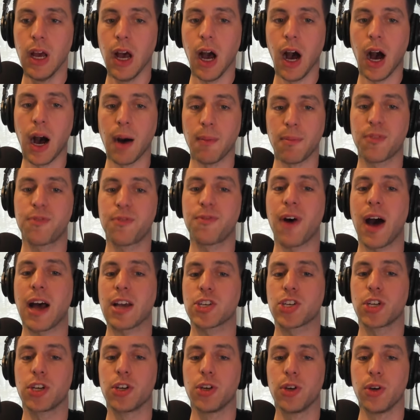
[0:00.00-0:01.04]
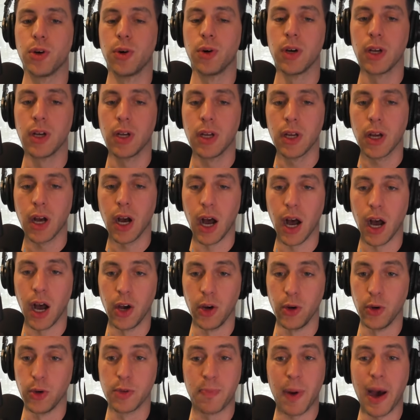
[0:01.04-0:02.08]
But Fashanu,
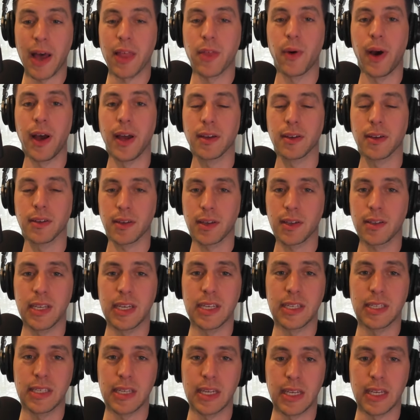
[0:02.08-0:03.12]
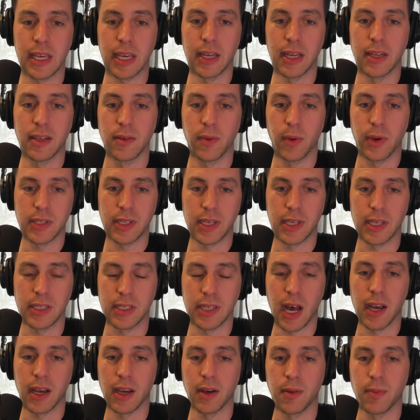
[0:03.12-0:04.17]
who, by the way, DC kid, went to
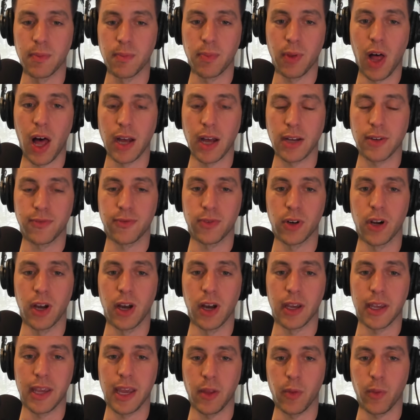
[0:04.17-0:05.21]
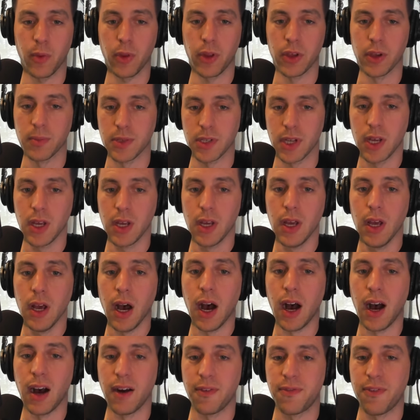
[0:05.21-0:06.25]
Gonzaga, blocked for Caleb Williams.
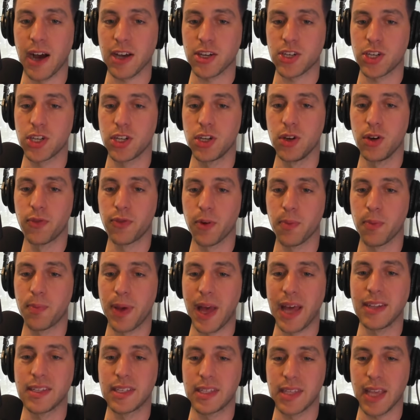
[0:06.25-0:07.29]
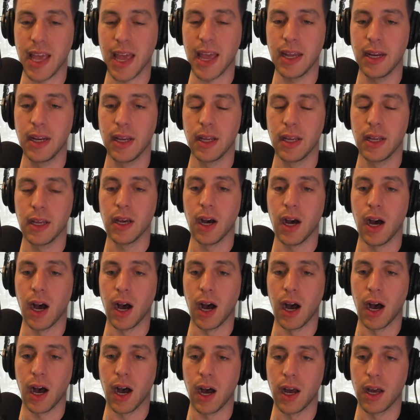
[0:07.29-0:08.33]
Fashanu from Penn State,
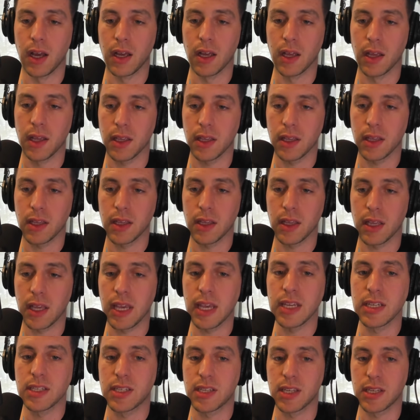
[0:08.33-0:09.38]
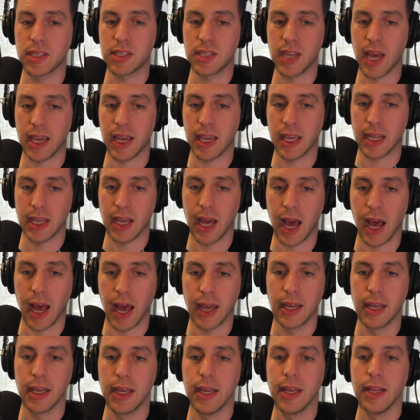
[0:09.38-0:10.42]
he's the second
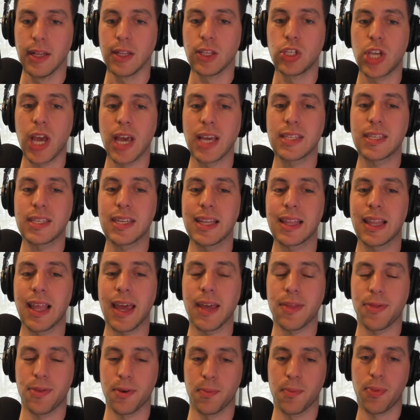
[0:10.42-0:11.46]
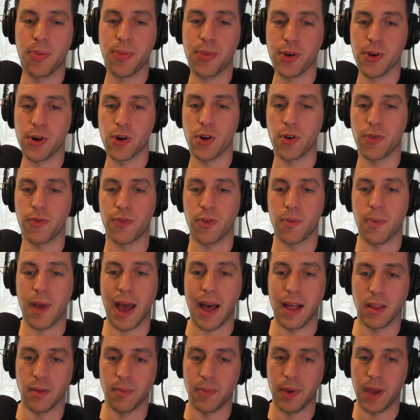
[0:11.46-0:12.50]
guy. J.C. Latham, third from
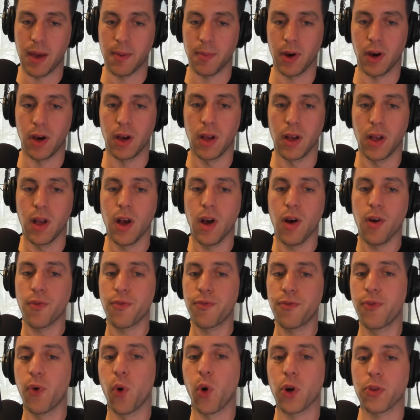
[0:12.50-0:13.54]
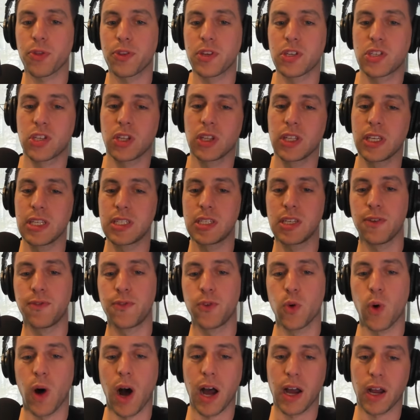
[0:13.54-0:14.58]
Alabama. Fourth is Talisi
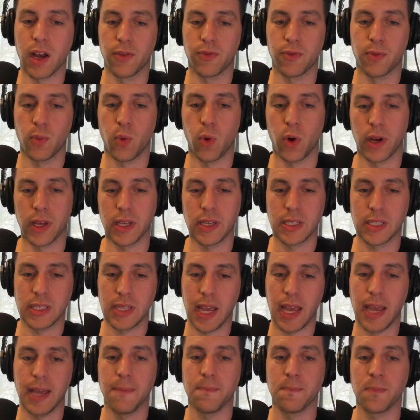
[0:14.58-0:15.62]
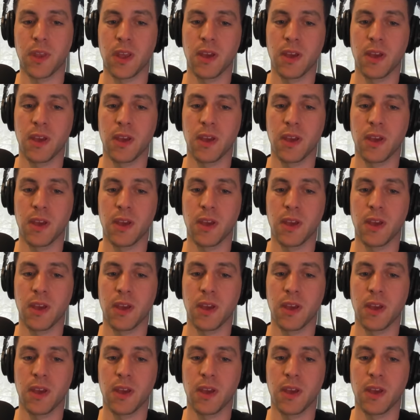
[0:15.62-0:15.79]
Fuaga from Oregon State.